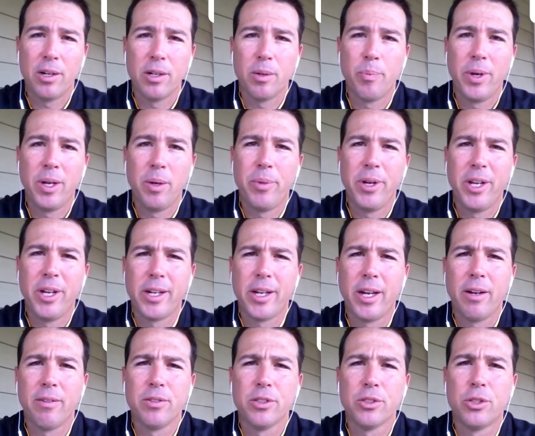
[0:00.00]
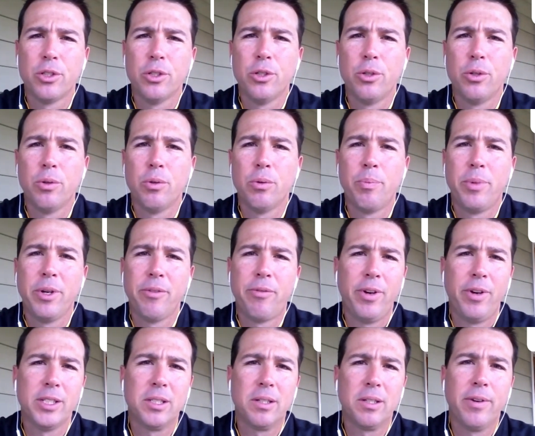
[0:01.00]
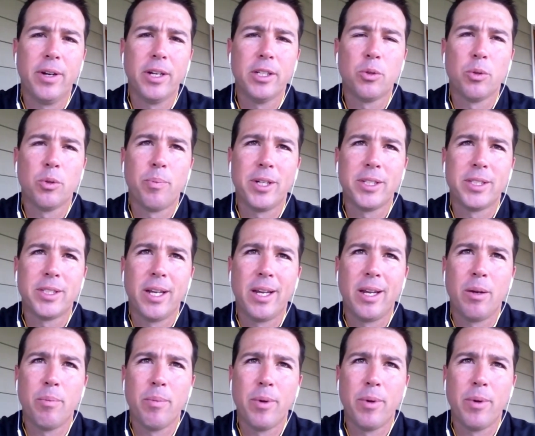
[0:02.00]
to me being able to be face to face with my team,